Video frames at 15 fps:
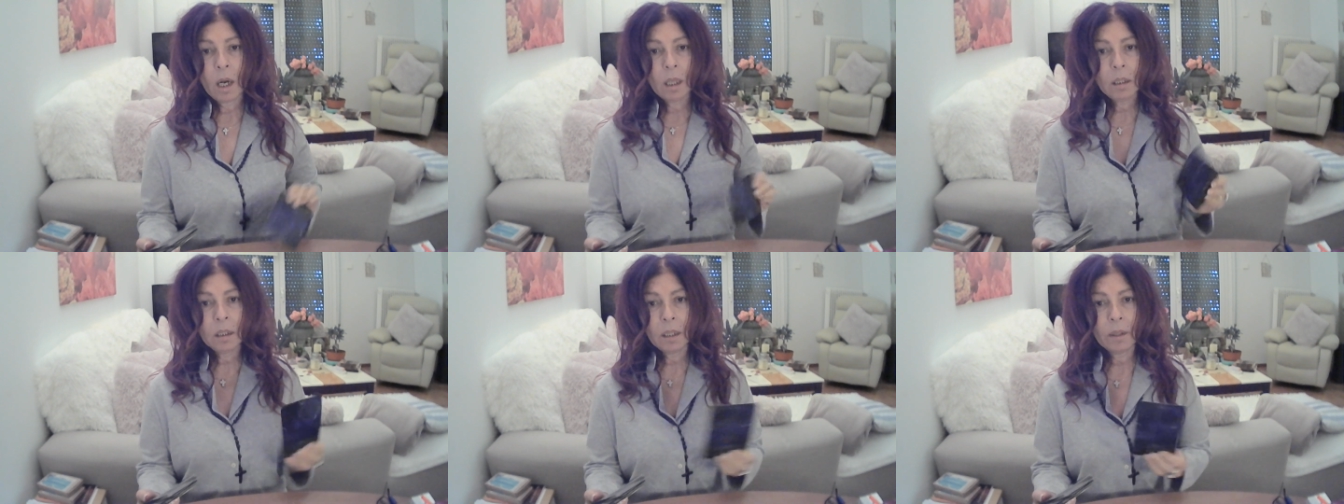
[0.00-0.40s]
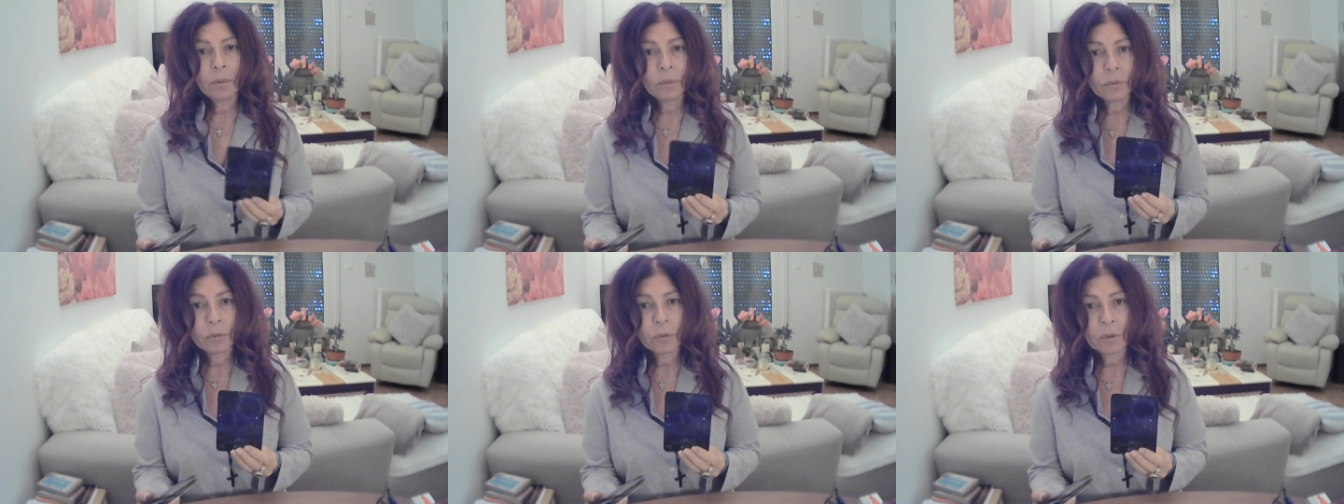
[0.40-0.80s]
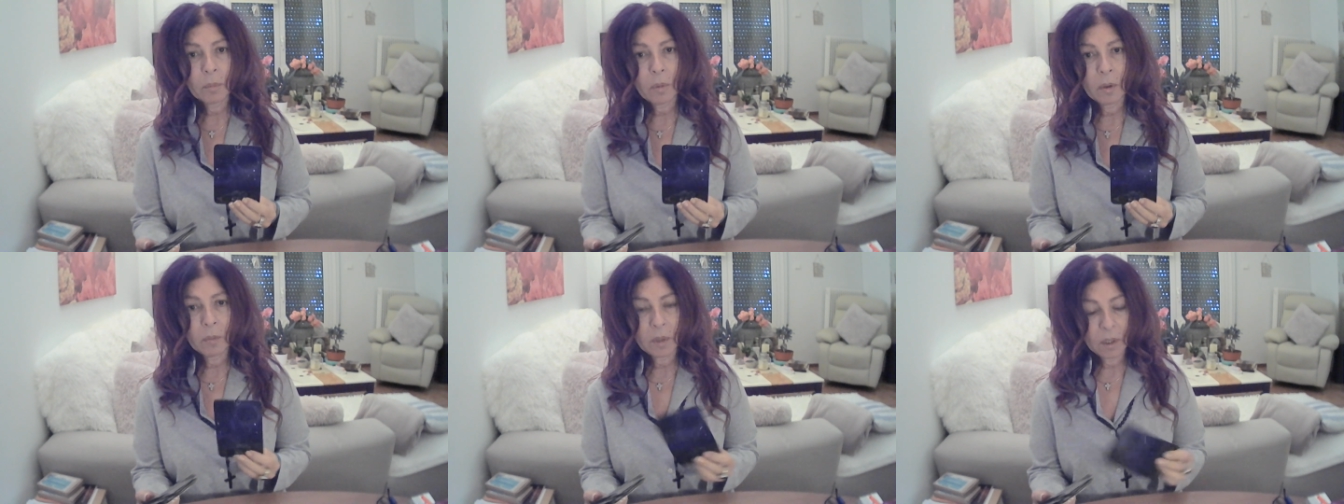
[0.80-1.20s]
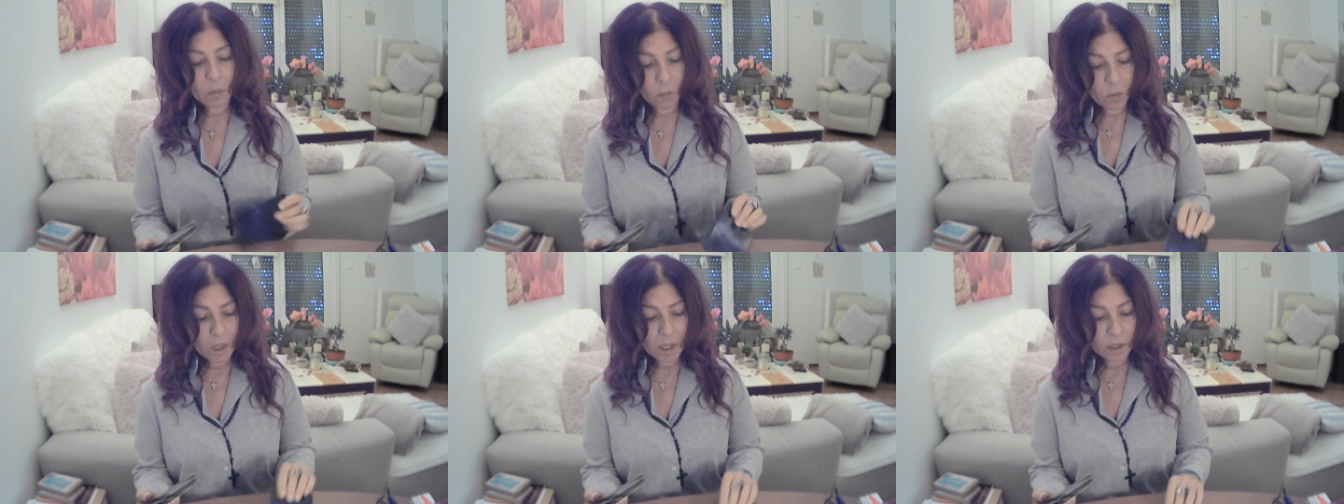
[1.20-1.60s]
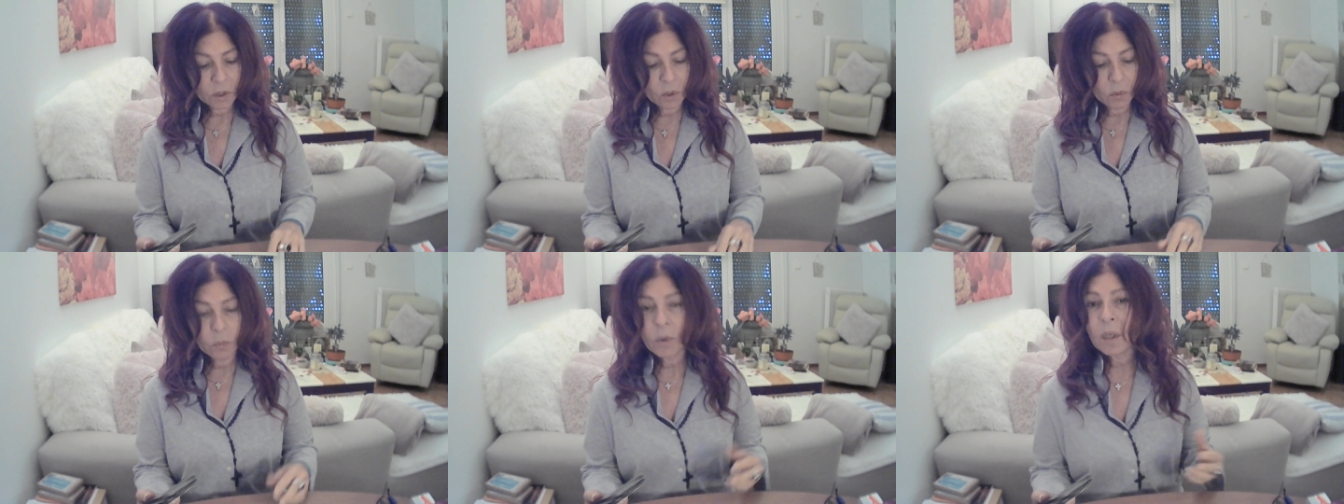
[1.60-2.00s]
all alone for a moment
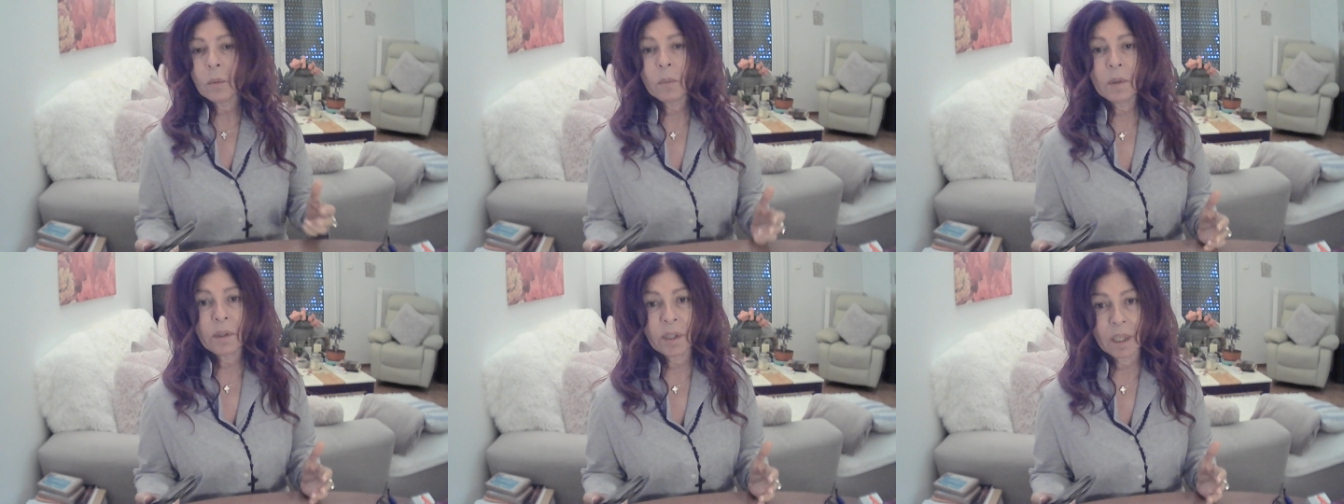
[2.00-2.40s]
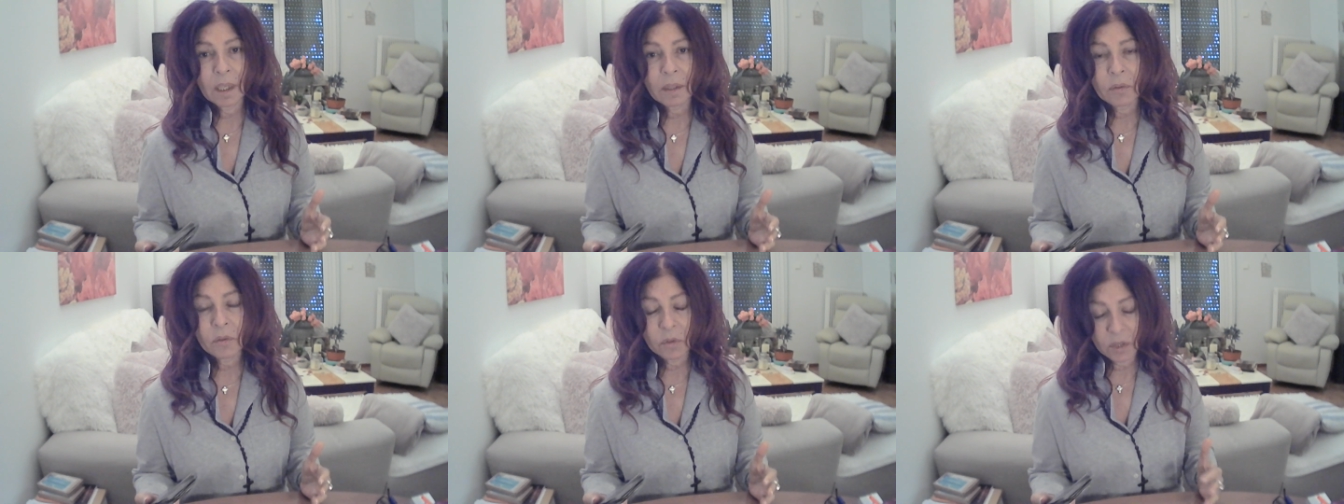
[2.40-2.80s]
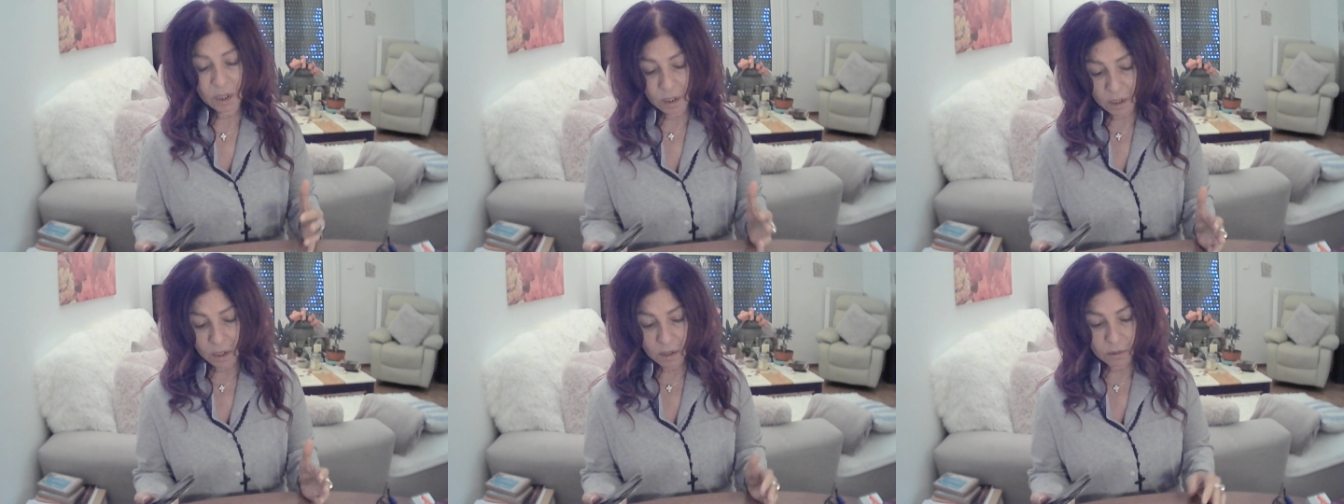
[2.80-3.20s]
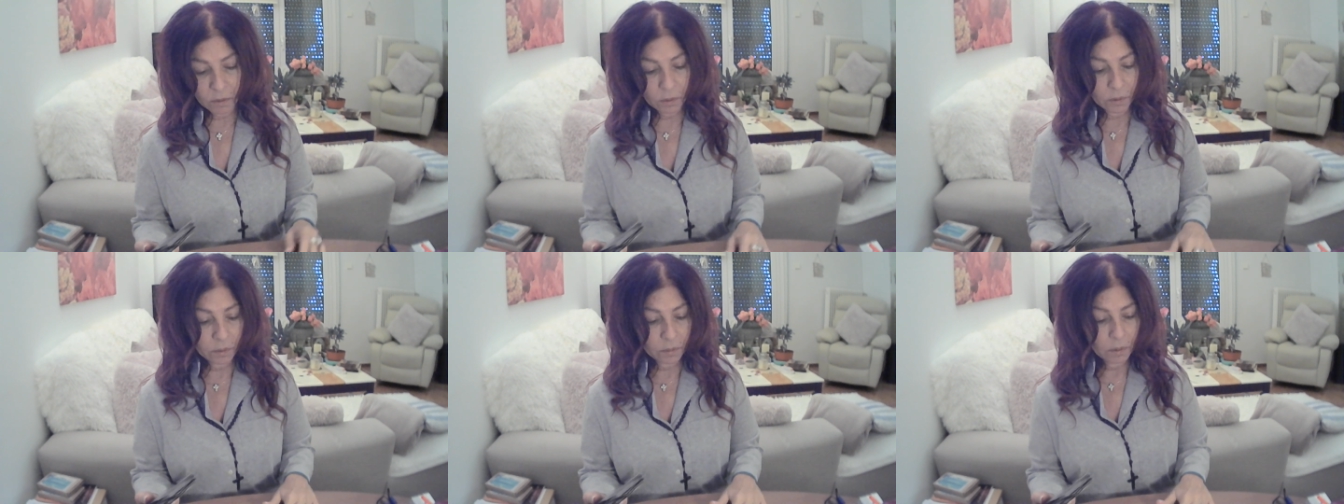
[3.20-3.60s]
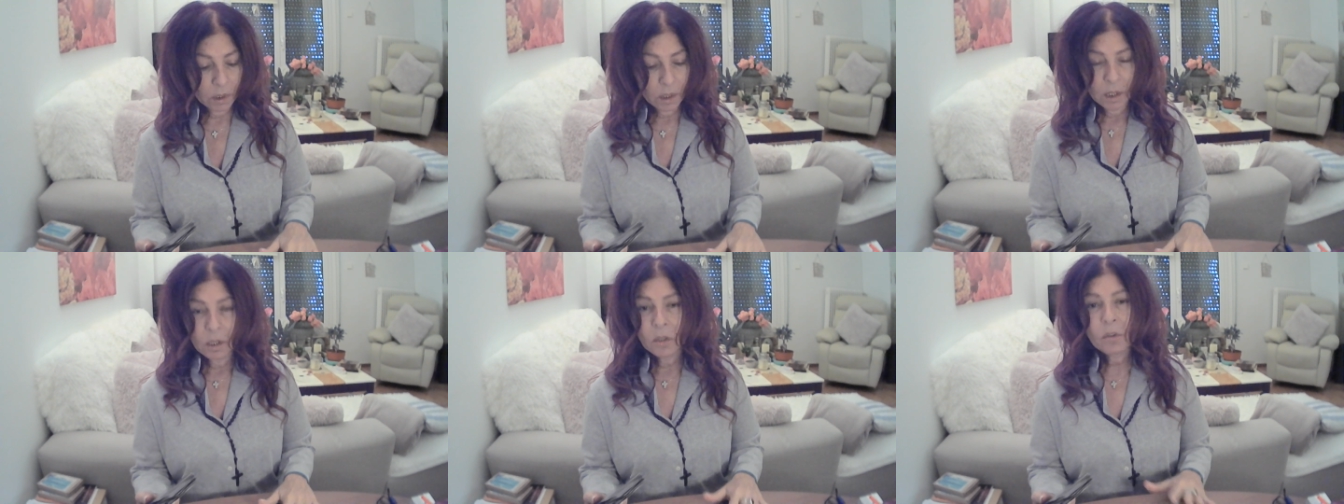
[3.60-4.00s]
while you went within to heal.
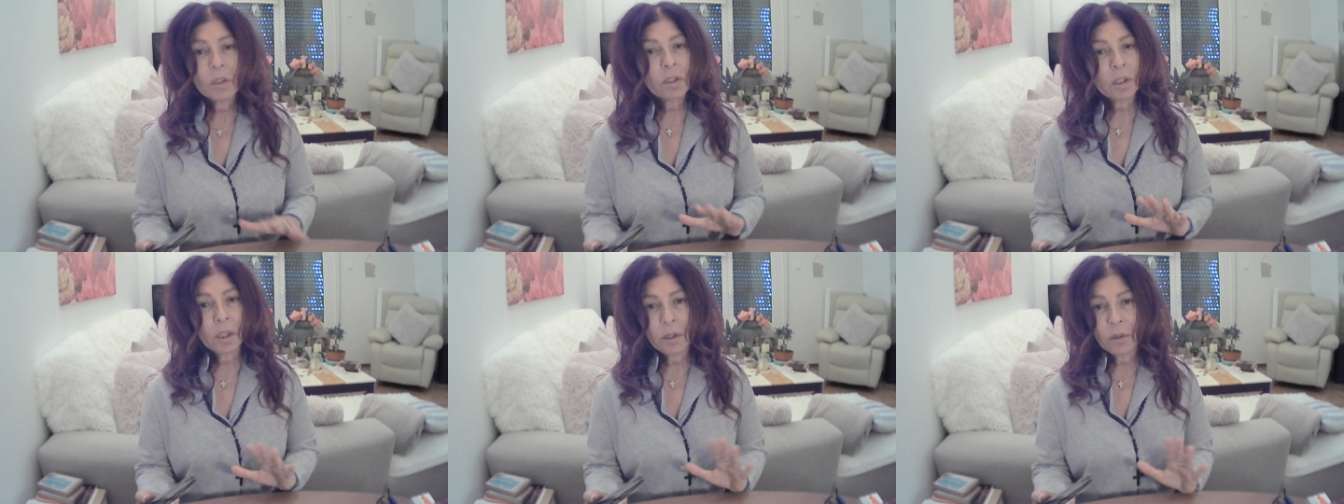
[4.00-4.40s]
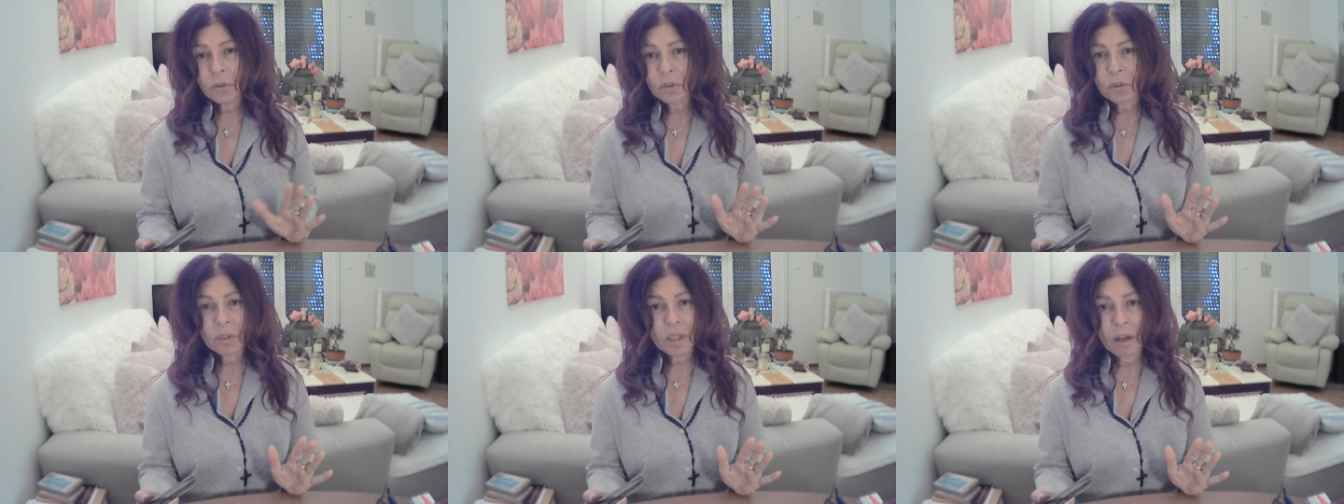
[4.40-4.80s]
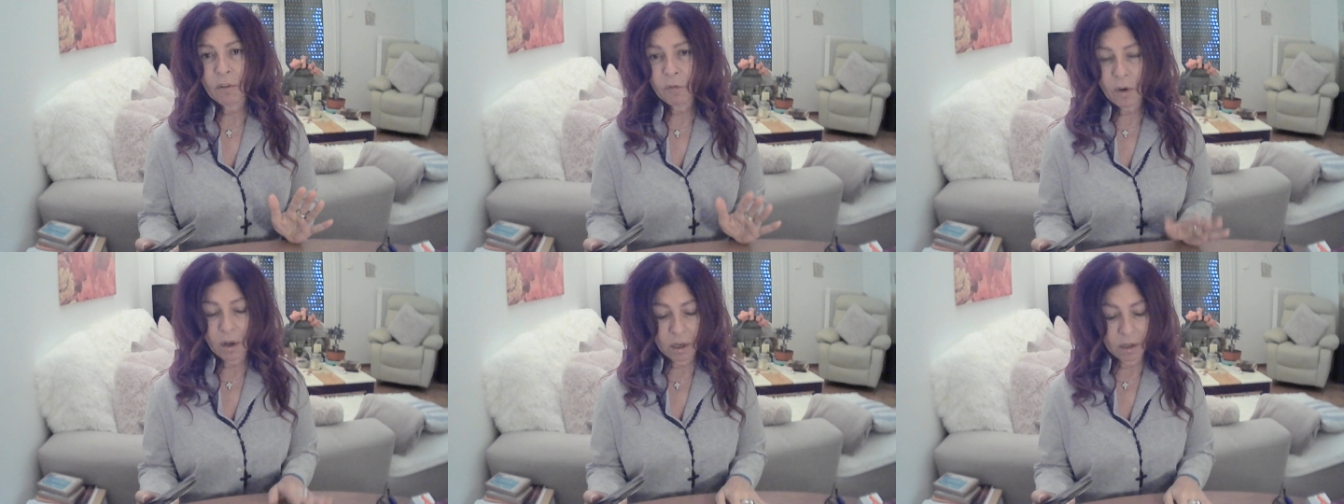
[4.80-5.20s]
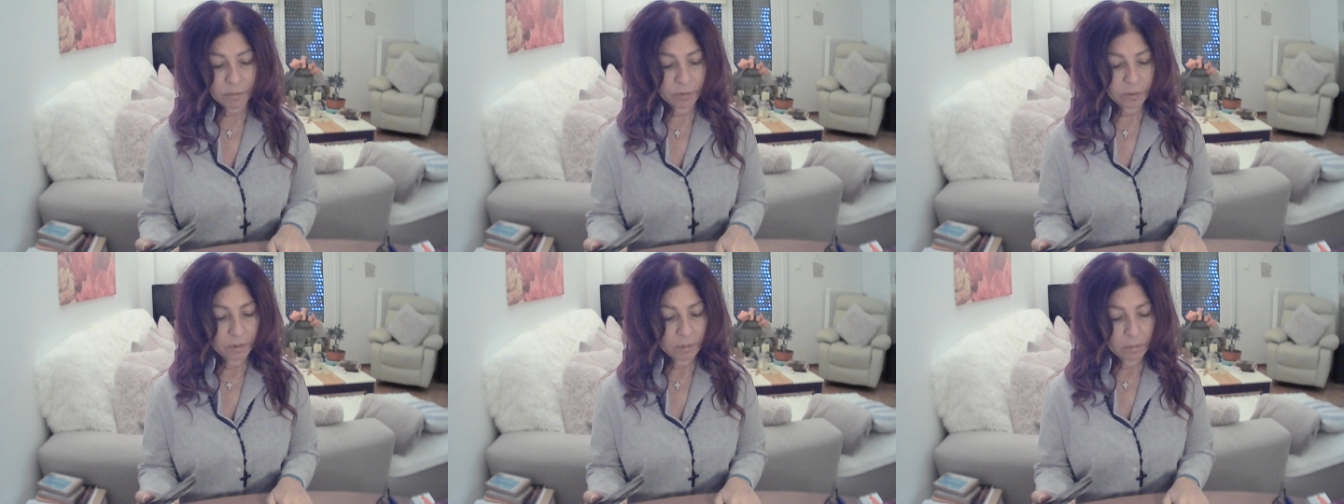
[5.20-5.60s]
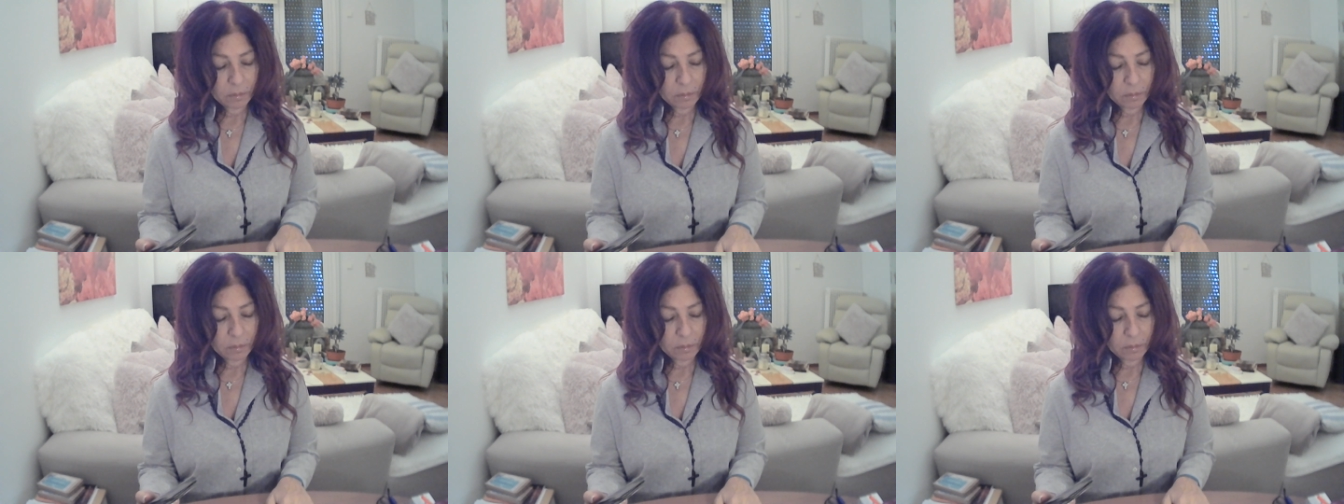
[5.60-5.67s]
You just closed yourself off.